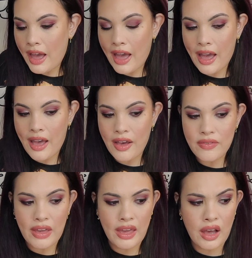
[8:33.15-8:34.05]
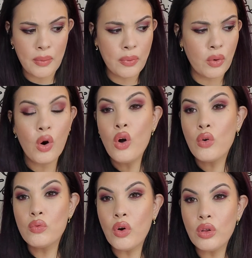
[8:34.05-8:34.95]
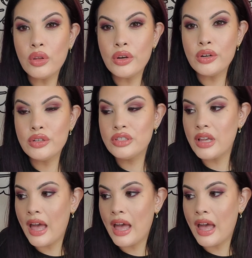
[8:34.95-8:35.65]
have a couple rollers,